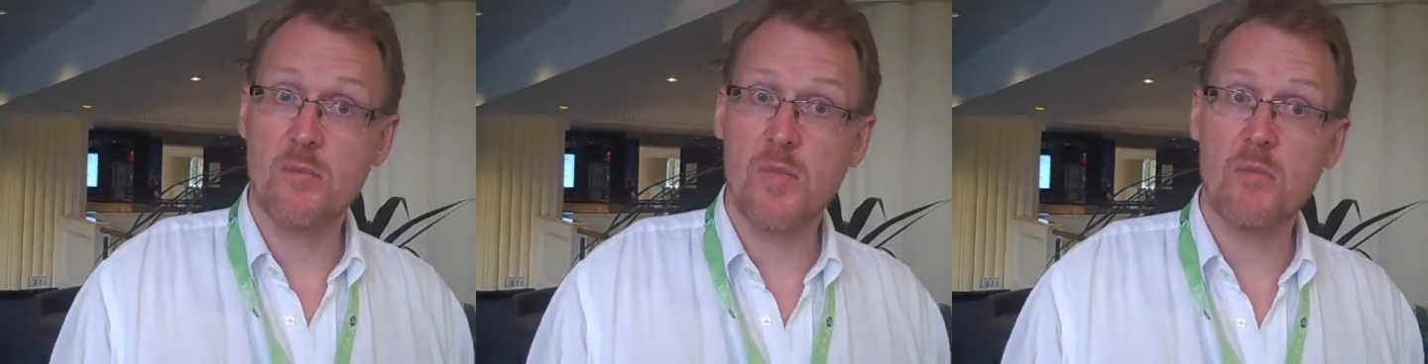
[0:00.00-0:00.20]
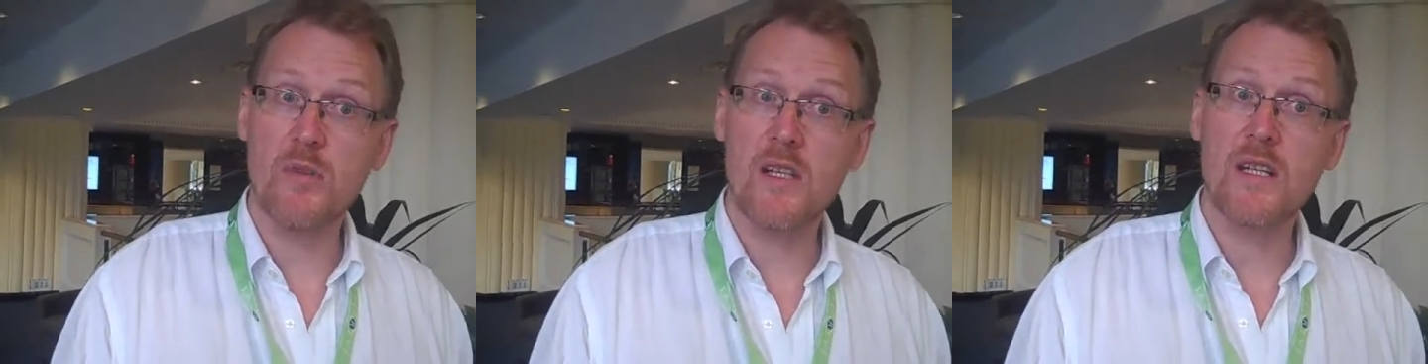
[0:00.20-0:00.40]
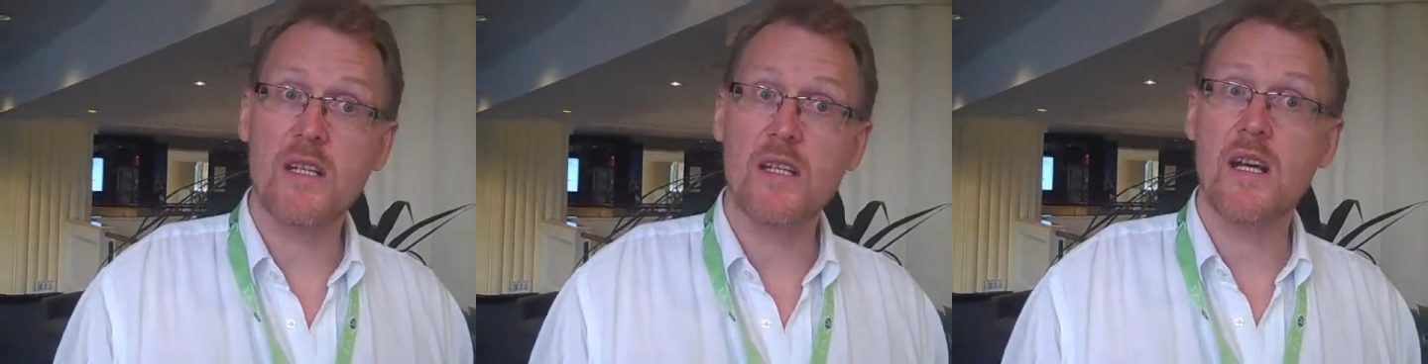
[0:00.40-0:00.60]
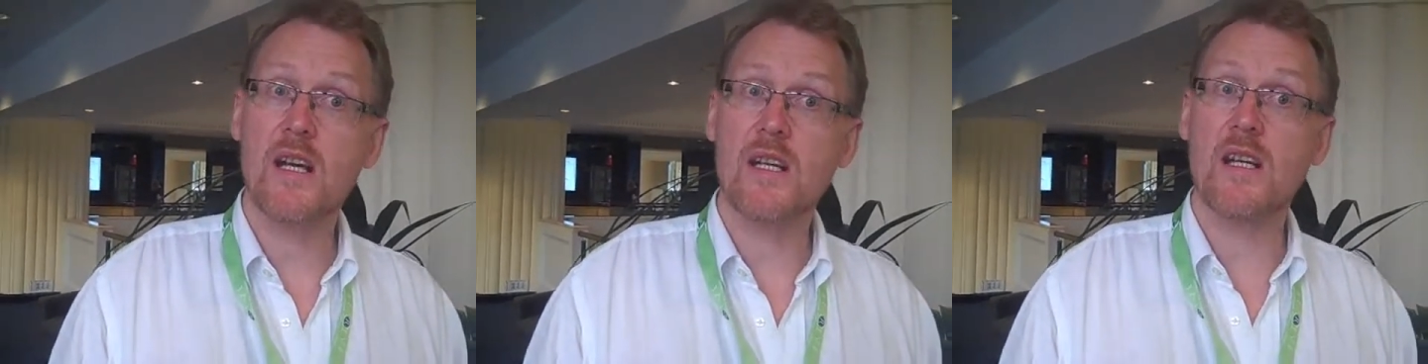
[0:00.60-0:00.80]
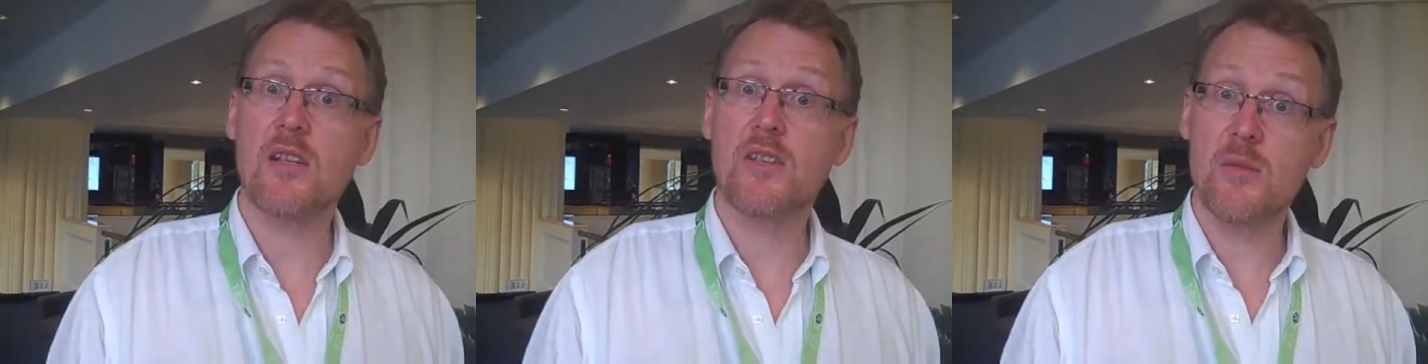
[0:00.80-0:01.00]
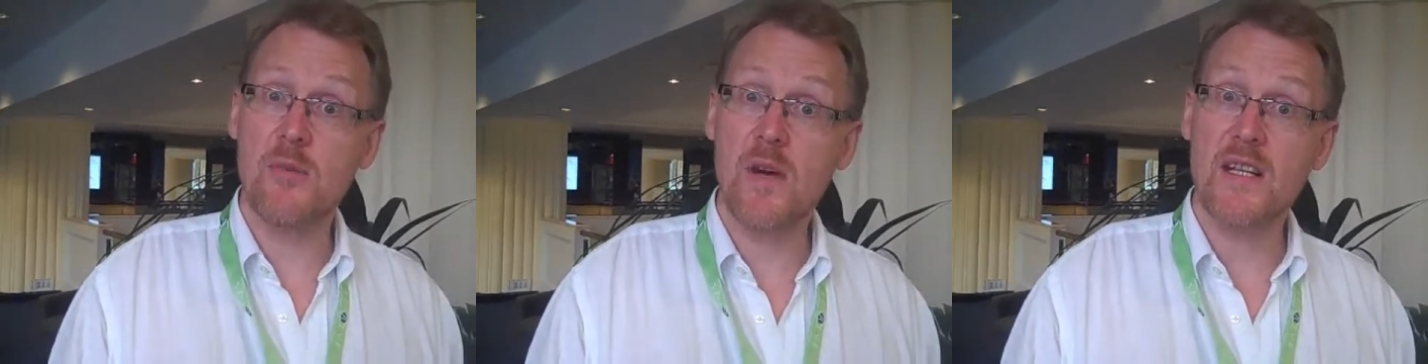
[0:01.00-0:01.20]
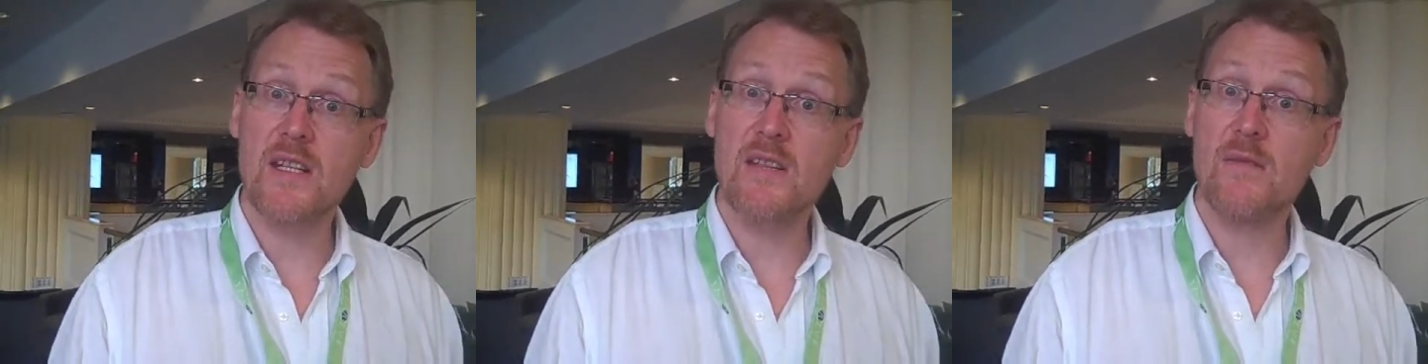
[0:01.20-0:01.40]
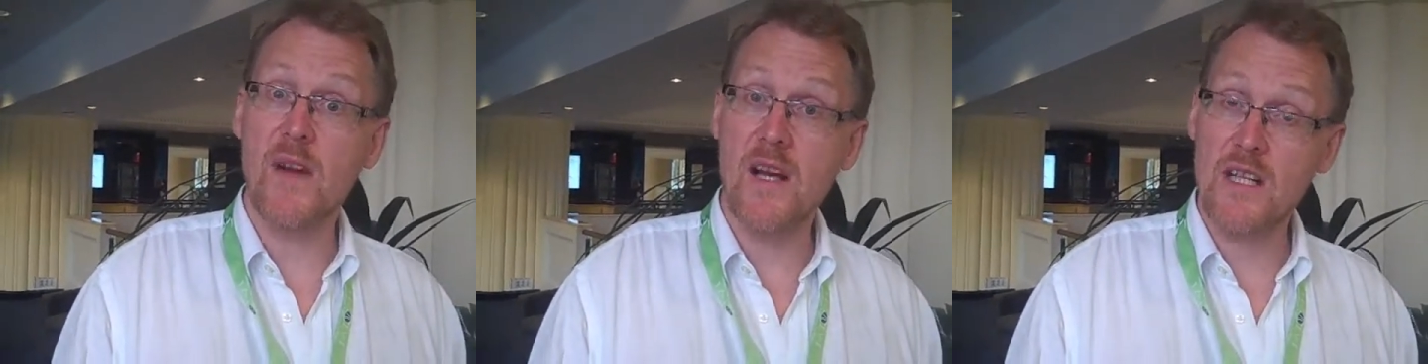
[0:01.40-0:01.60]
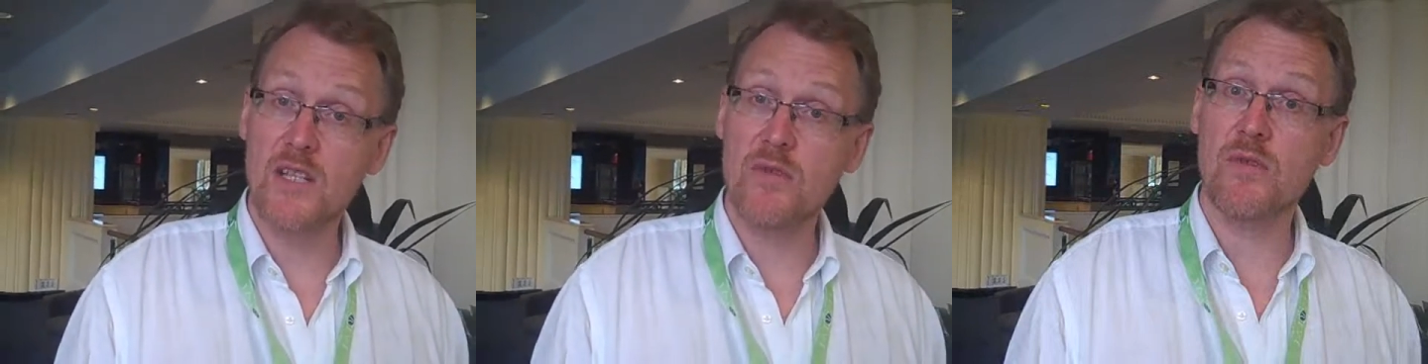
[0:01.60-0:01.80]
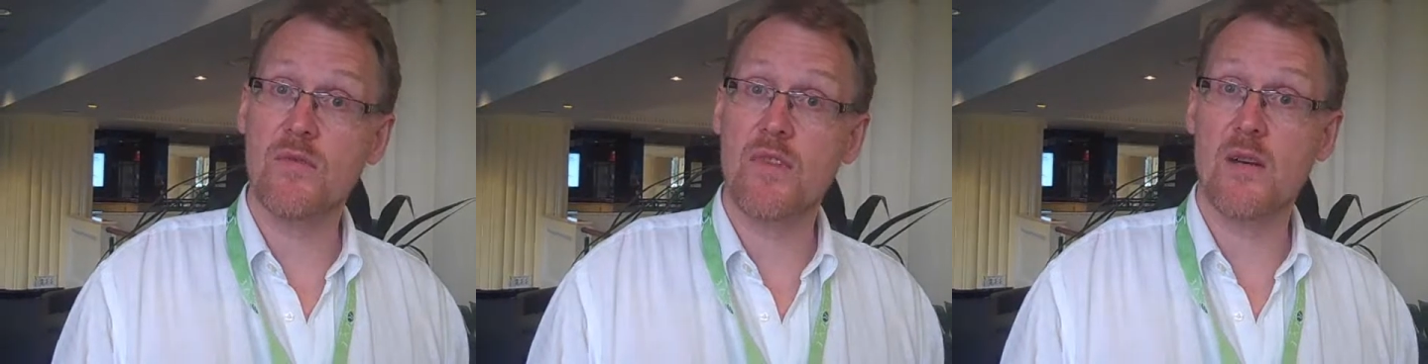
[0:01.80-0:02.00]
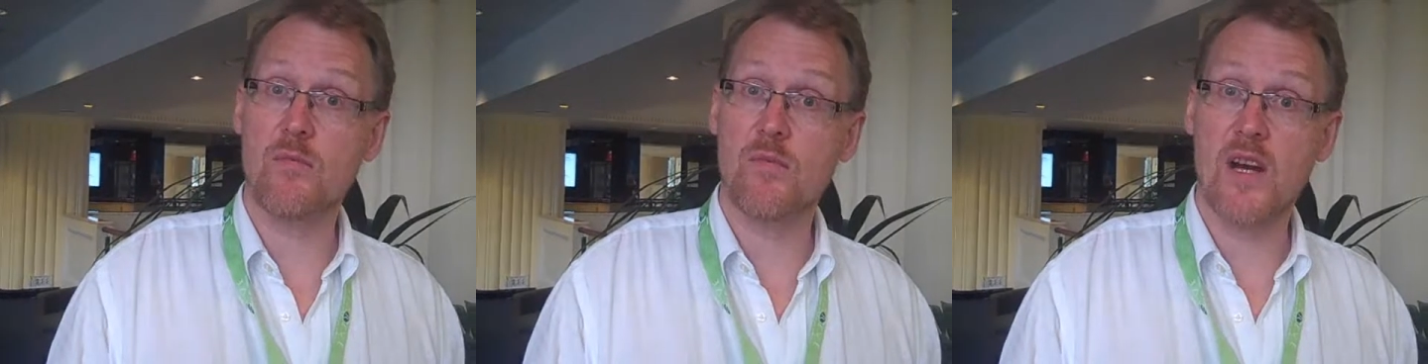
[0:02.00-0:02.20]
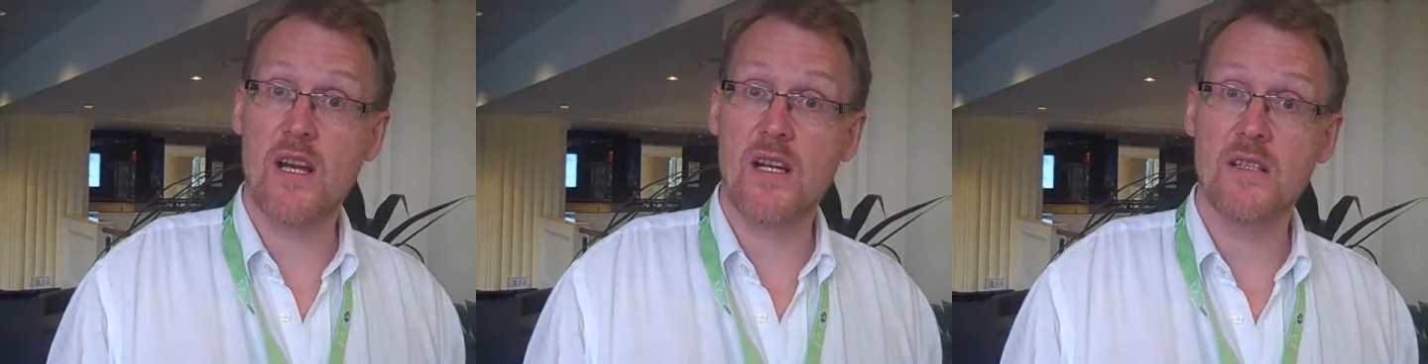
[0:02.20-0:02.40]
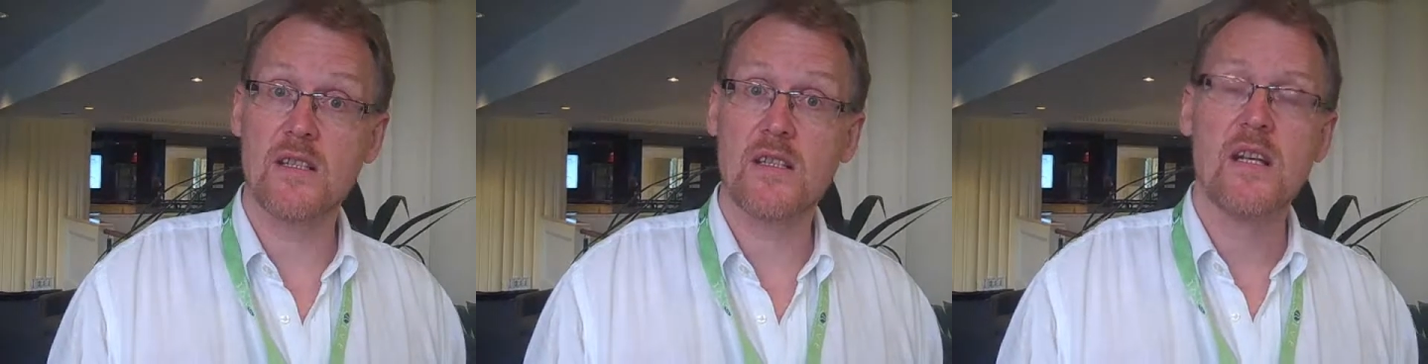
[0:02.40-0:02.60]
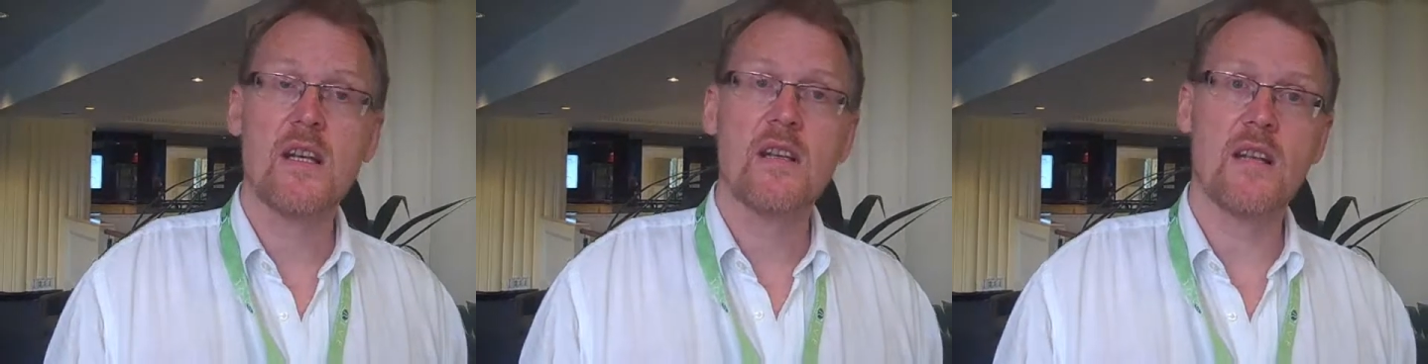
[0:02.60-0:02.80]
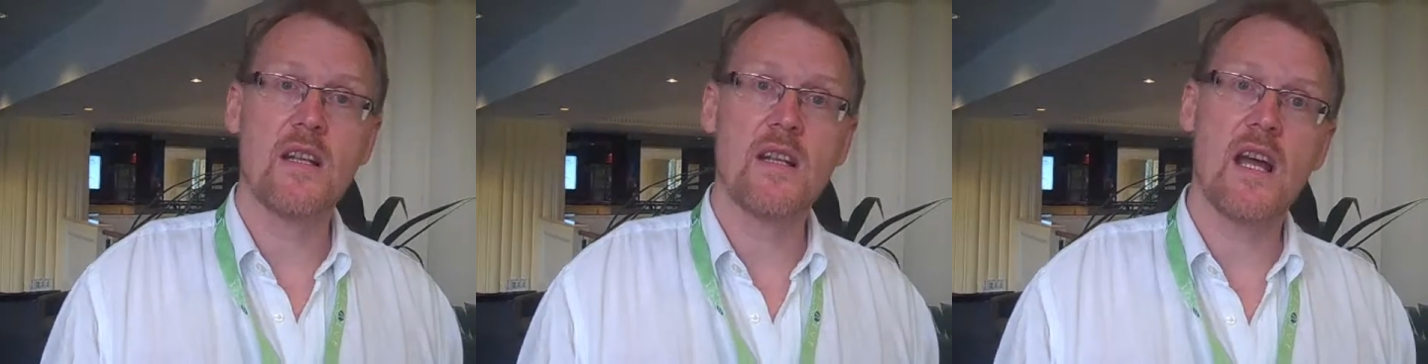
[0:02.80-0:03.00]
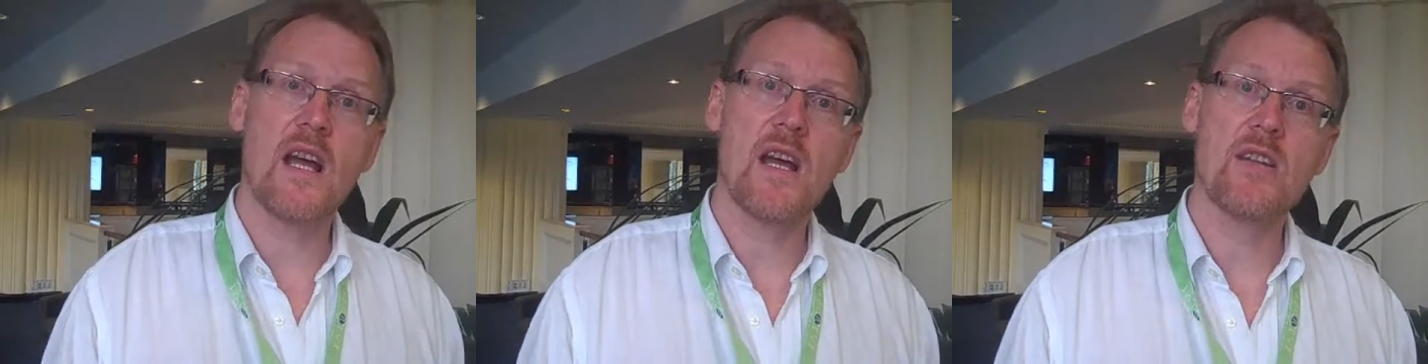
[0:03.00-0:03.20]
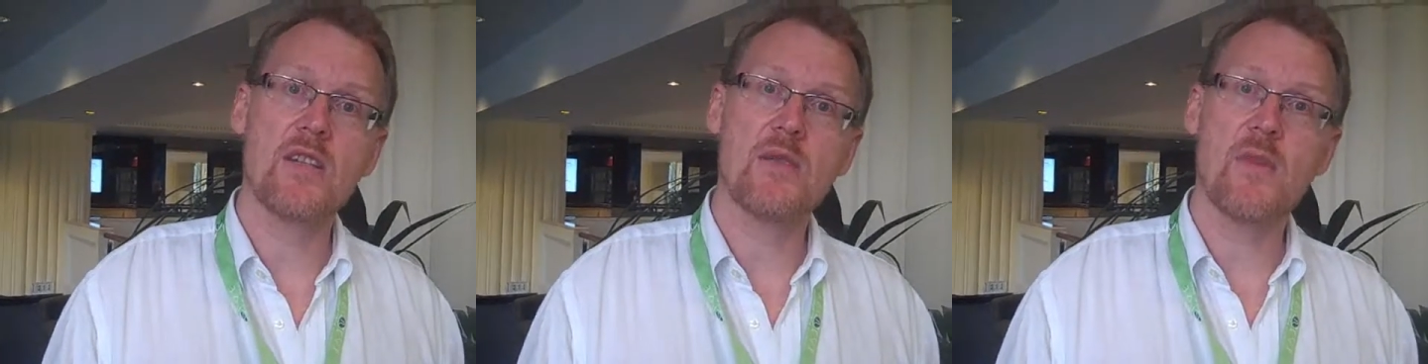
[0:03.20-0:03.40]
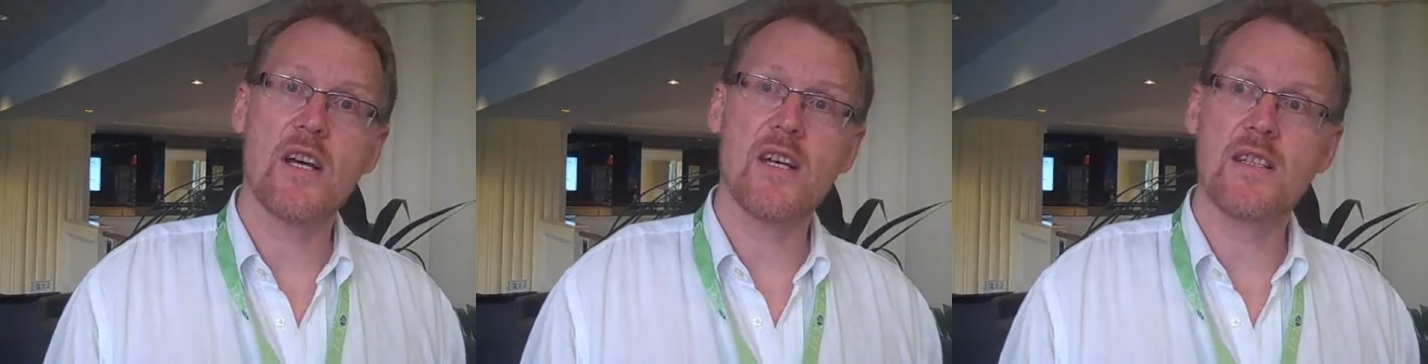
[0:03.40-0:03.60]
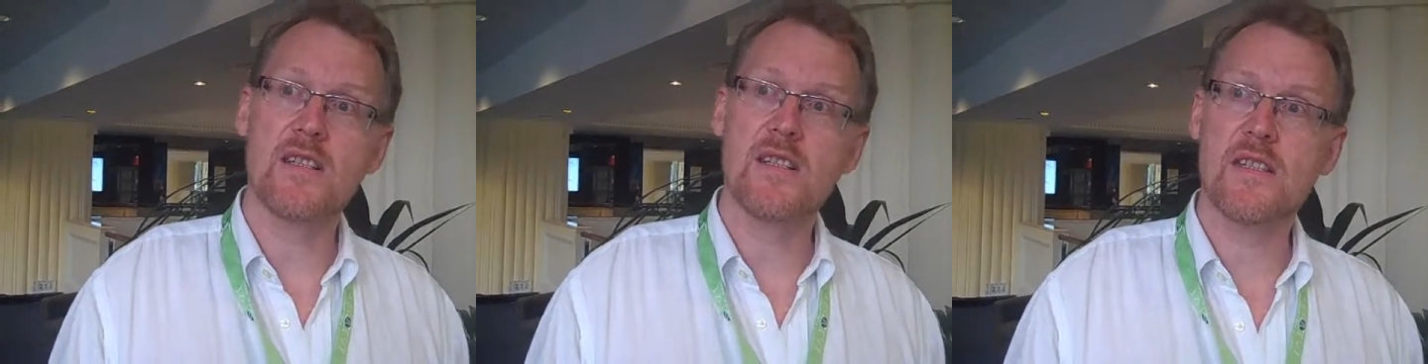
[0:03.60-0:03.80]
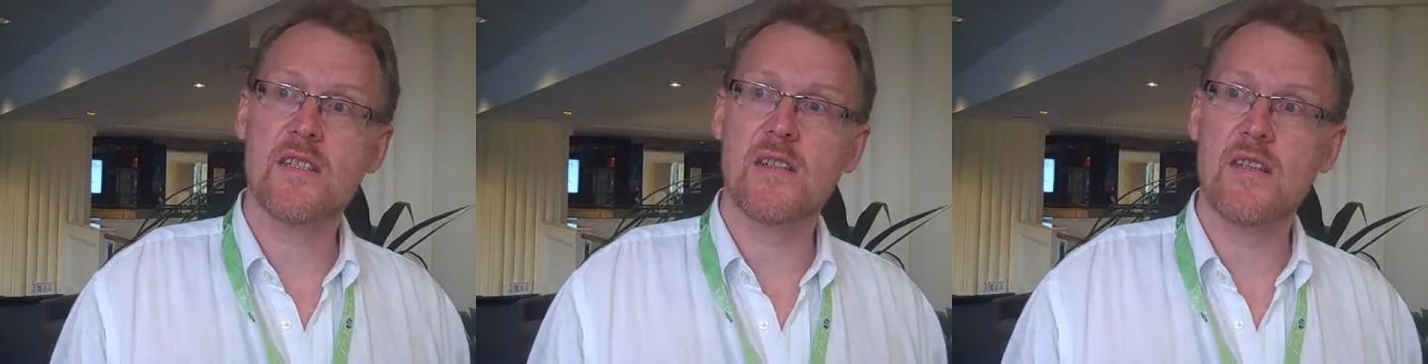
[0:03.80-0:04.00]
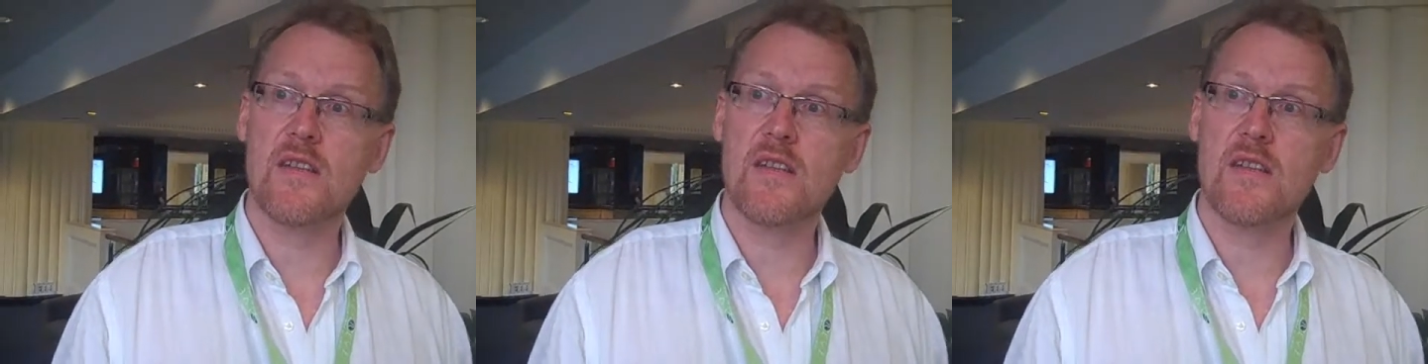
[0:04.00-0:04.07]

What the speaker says: public and undermine the value of that brand, then that undermines